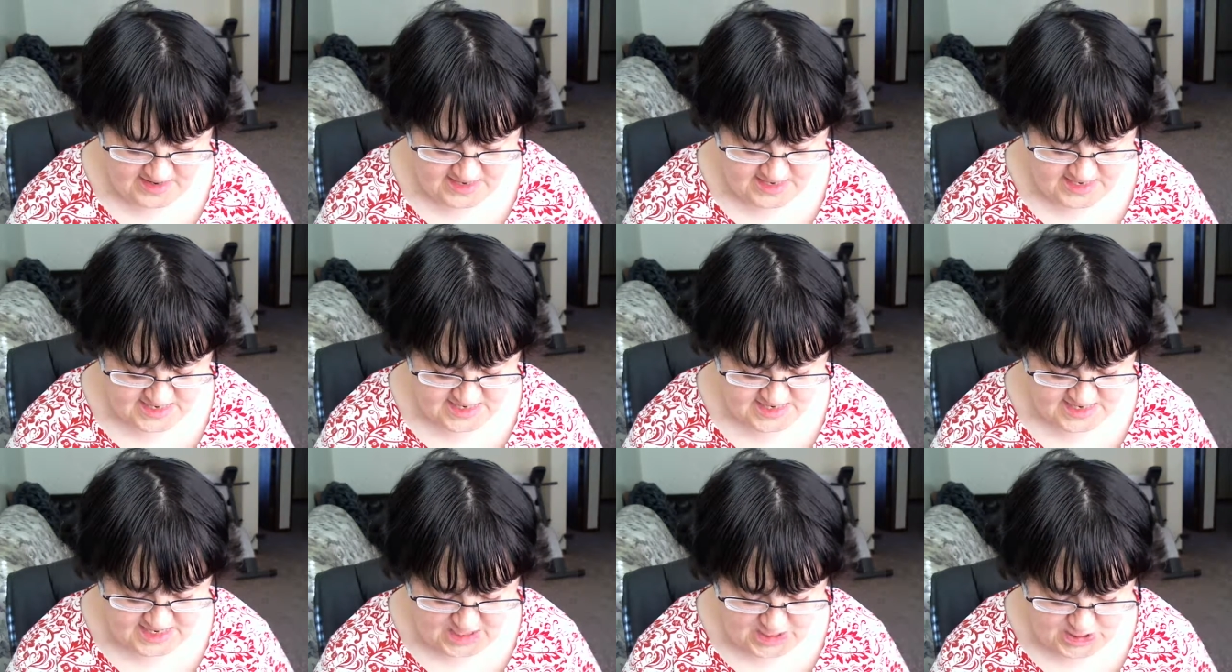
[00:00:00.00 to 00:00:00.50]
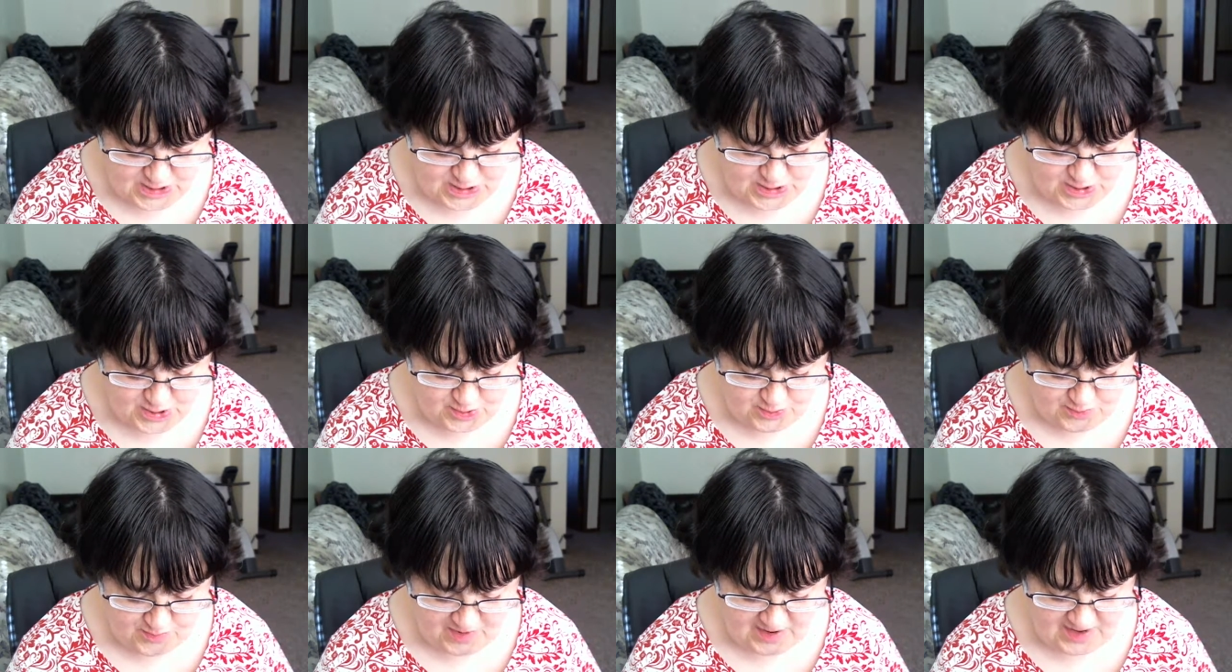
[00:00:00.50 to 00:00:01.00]
to teach
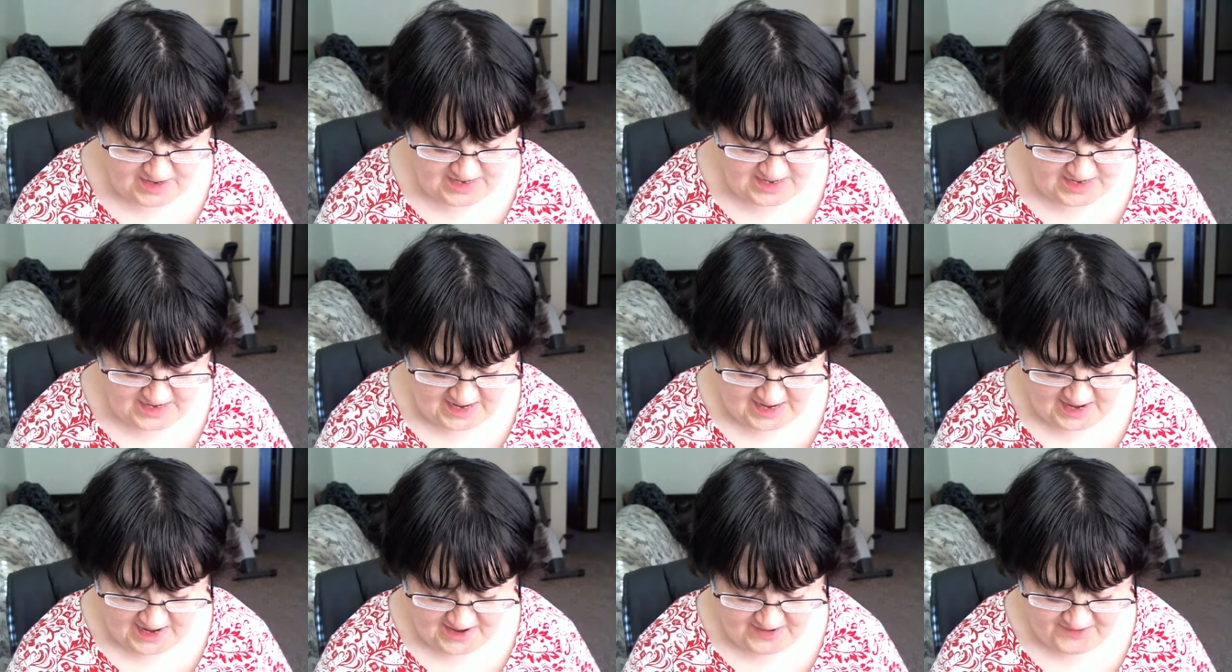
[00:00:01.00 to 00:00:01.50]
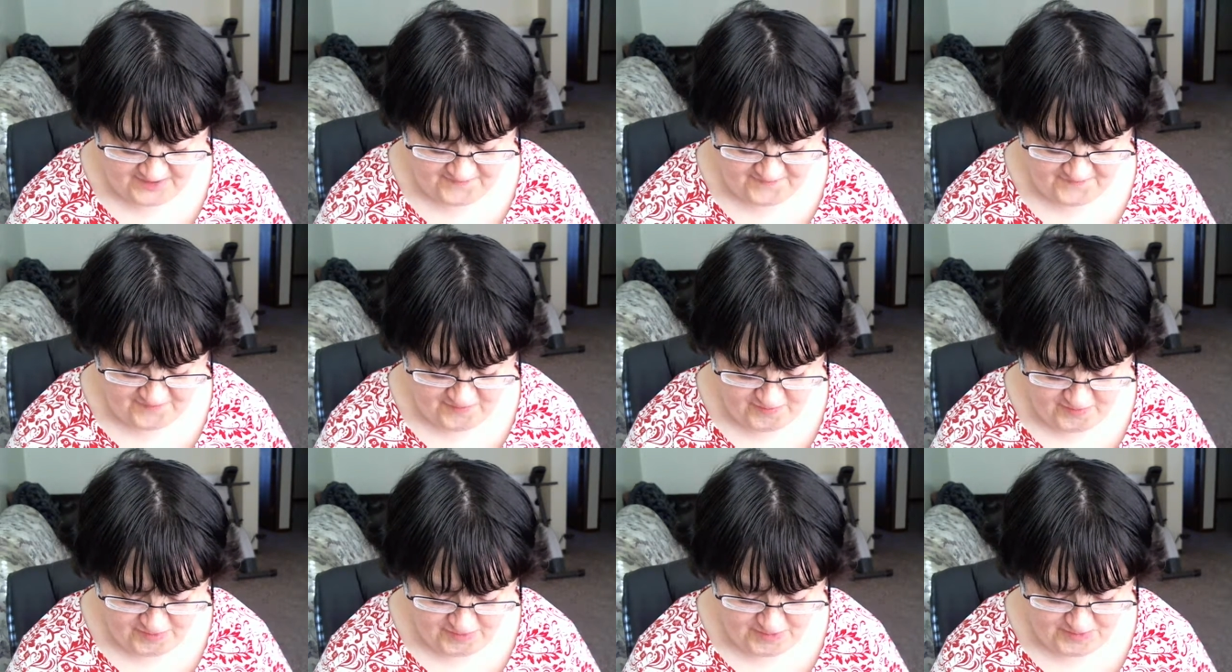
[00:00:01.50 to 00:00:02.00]
you again the
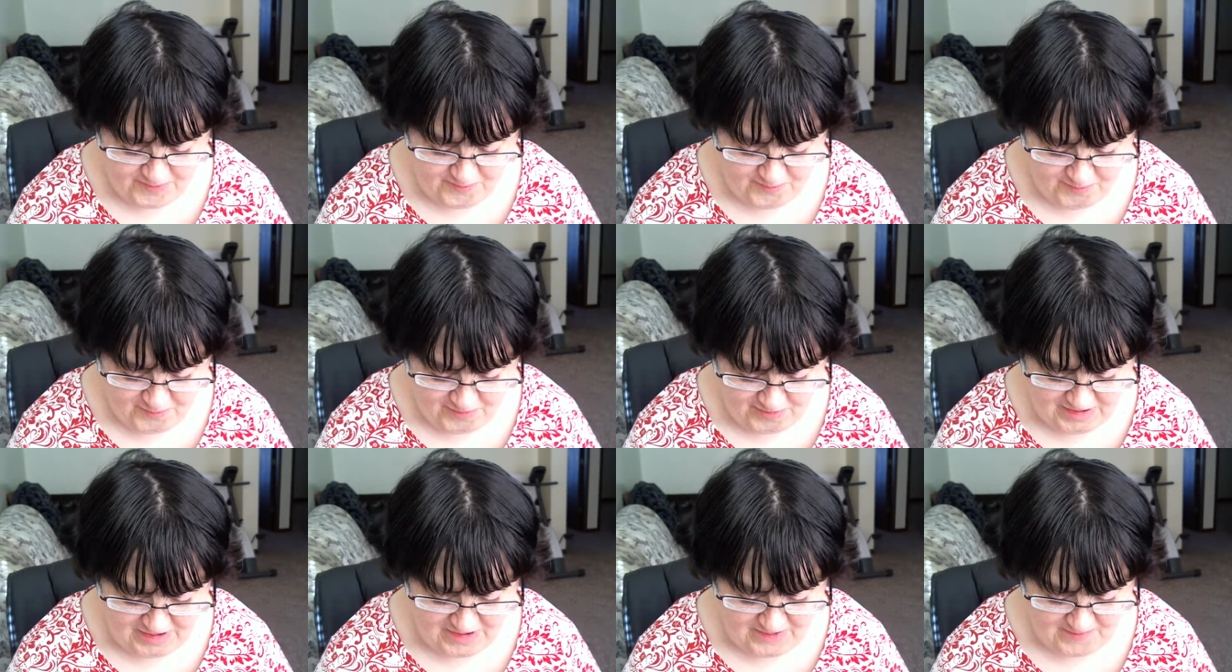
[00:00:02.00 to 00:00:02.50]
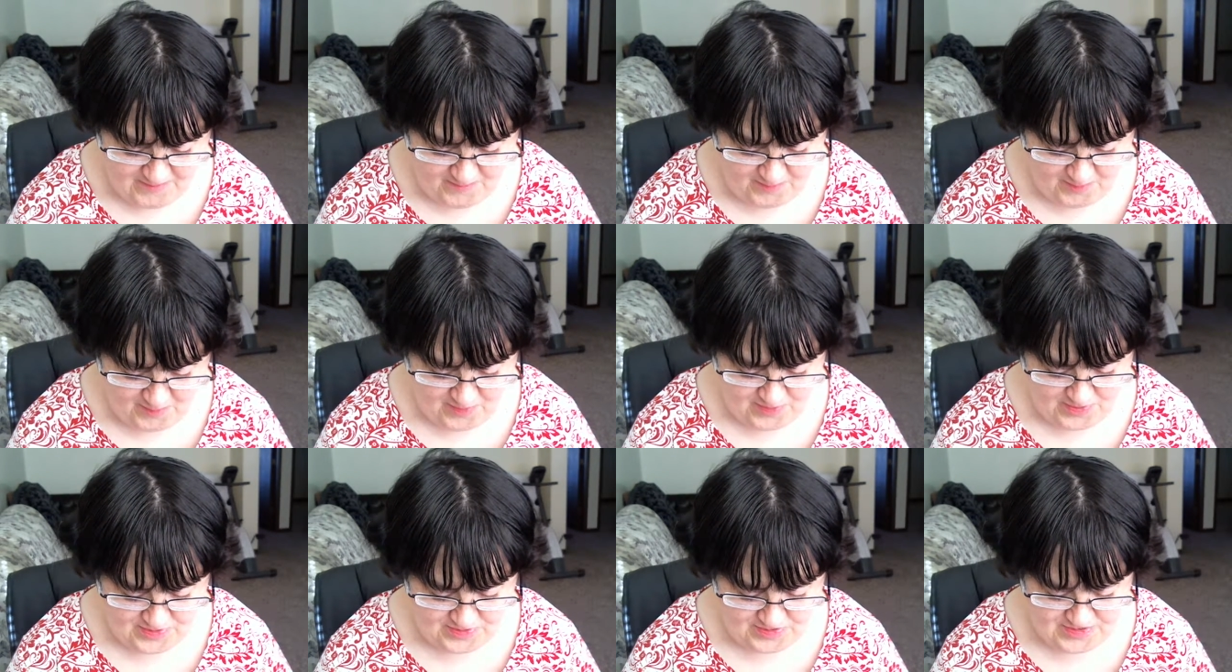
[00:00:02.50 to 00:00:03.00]
first
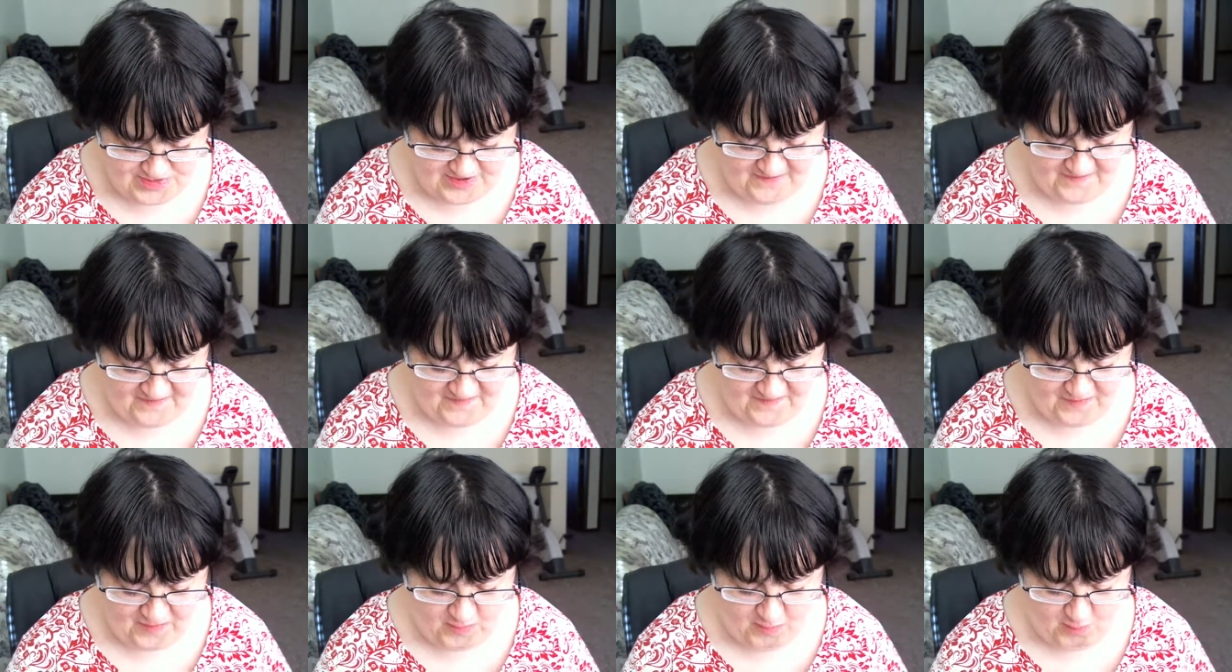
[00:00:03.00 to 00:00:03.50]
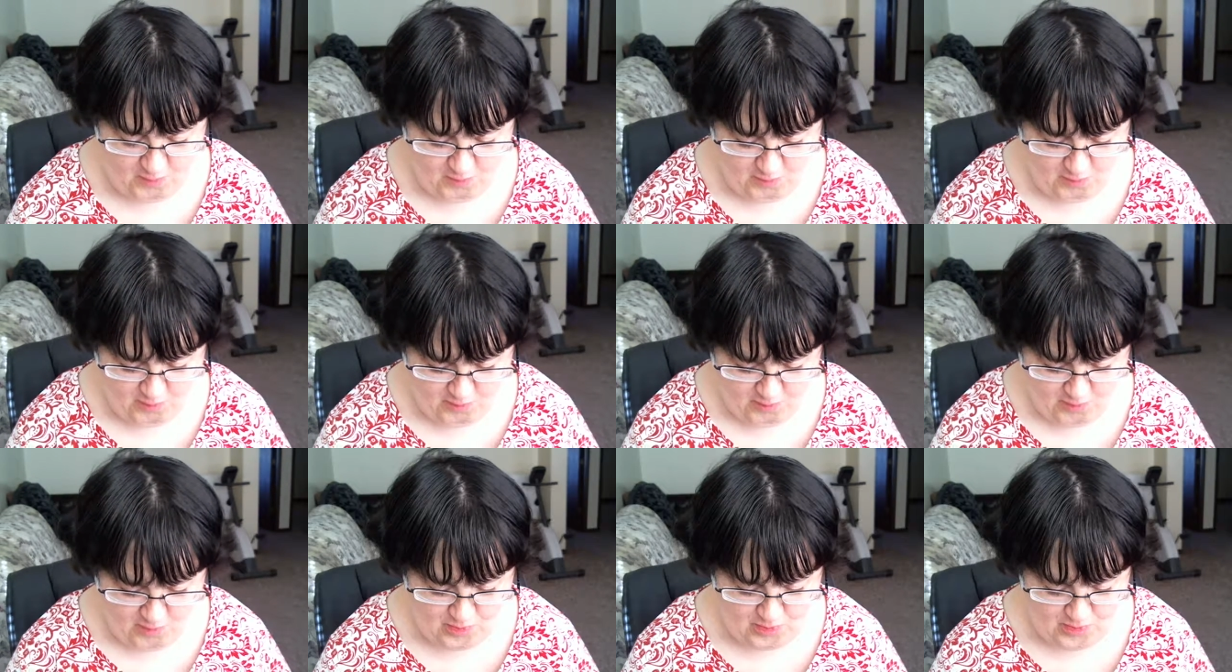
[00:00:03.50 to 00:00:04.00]
principles of the
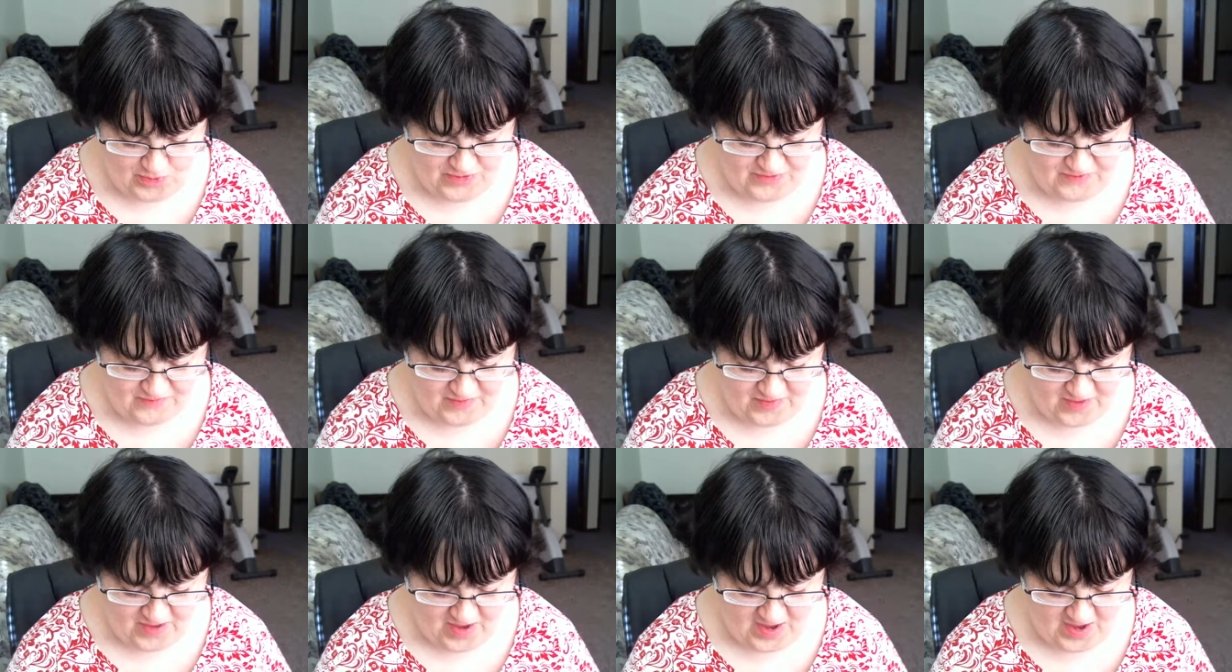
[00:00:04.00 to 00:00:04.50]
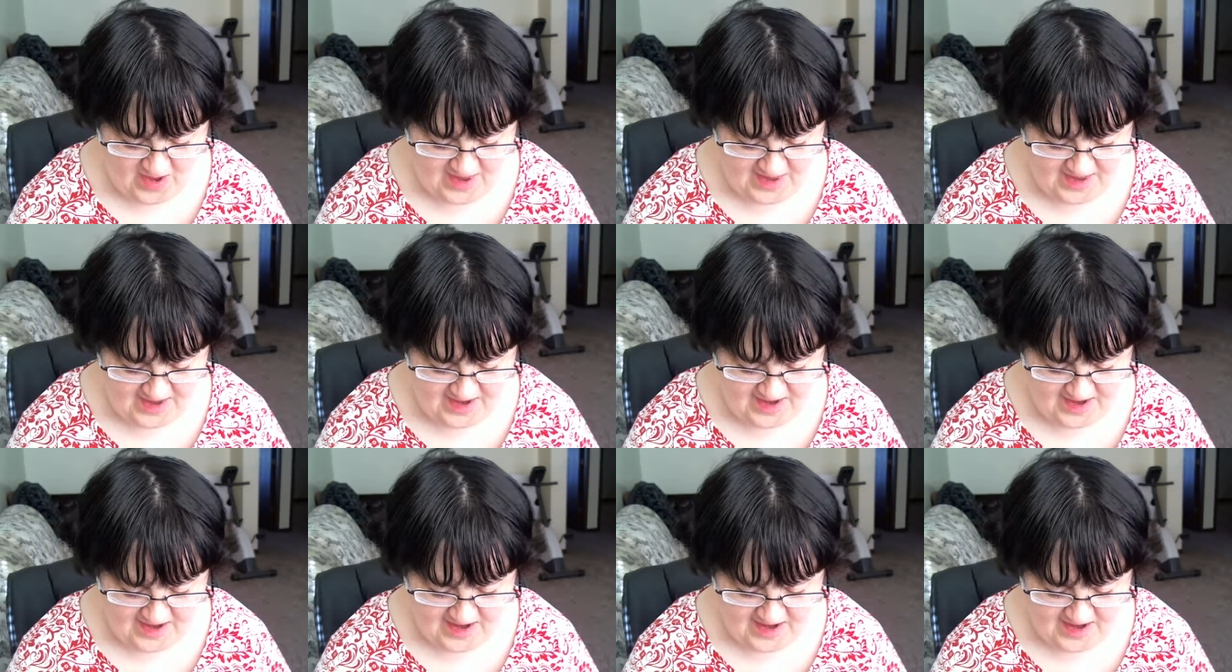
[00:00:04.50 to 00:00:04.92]
oracles of God,